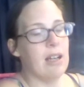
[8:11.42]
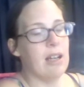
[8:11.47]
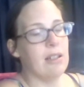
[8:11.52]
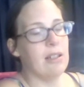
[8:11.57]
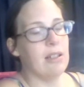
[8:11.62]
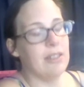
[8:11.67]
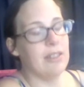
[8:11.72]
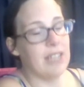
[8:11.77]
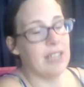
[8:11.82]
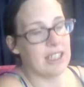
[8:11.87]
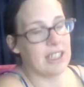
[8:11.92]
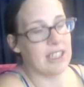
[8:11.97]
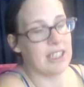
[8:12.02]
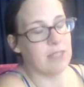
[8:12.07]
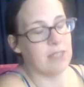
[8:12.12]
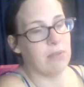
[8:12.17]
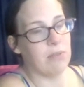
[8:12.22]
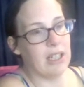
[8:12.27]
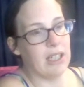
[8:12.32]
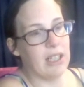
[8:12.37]
Nick's
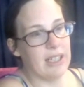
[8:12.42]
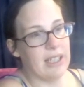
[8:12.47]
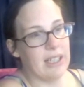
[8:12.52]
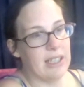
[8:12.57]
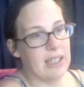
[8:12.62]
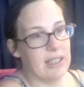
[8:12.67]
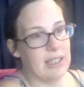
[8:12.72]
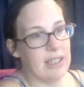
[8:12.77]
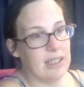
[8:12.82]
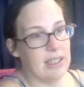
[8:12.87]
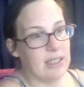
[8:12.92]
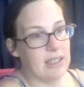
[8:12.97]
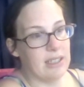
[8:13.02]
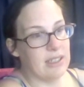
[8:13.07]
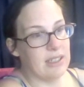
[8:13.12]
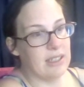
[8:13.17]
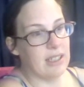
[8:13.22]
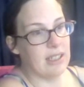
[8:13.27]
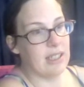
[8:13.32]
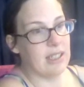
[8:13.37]
brother,
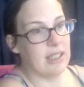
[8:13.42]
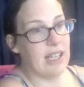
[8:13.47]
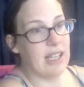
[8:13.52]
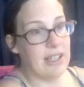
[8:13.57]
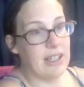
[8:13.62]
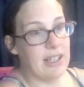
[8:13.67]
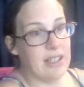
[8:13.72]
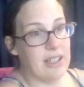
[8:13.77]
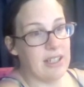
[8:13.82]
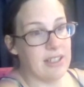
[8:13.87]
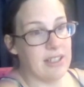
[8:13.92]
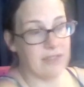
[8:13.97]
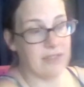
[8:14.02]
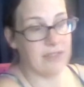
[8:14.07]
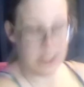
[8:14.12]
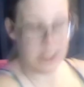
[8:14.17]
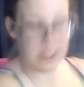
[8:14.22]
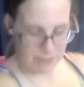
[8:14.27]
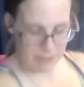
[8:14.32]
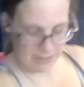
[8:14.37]
he is a
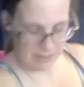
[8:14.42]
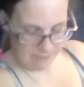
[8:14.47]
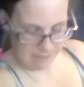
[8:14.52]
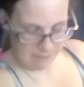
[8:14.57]
fisherman.